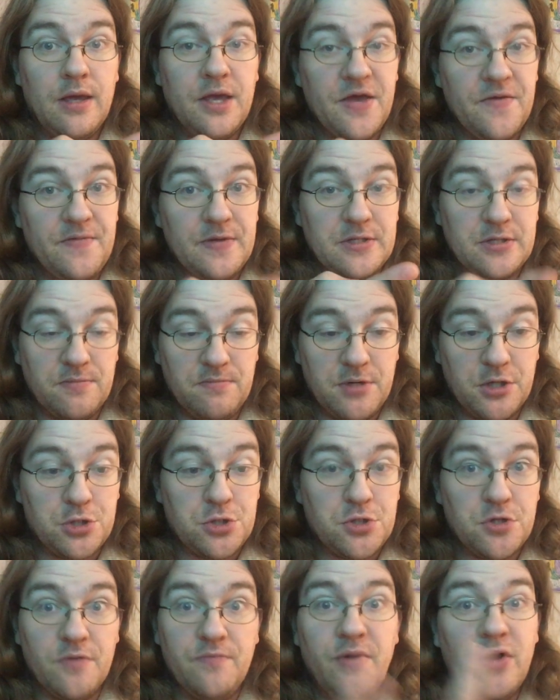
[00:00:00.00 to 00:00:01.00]
If it's a
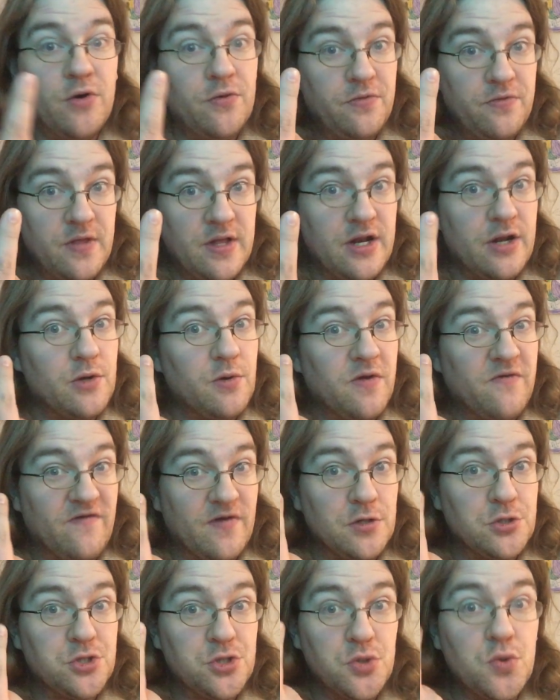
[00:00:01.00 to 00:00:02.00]
mixture of both, then it
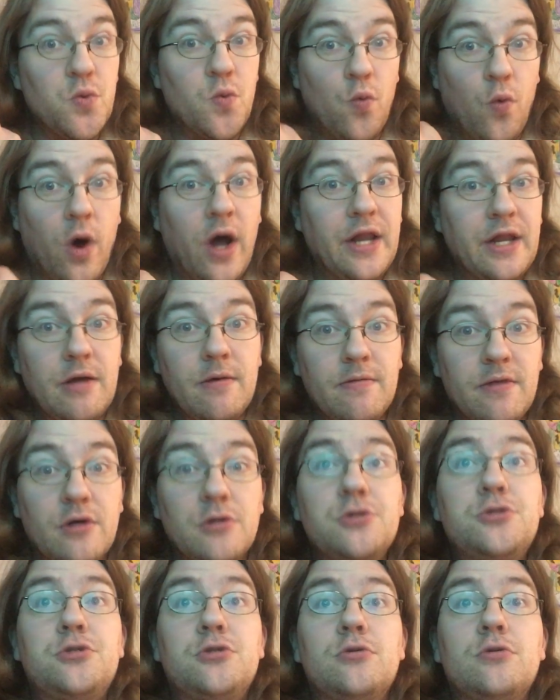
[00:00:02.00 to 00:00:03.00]
refers to one of
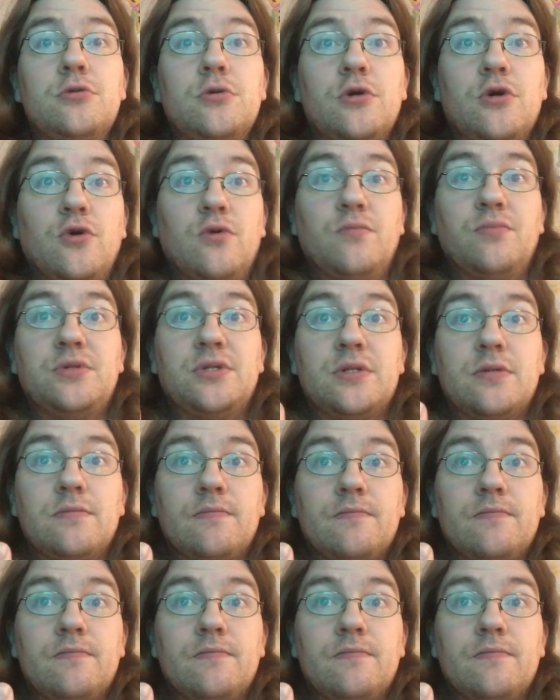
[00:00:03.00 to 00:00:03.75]
those 2 groups.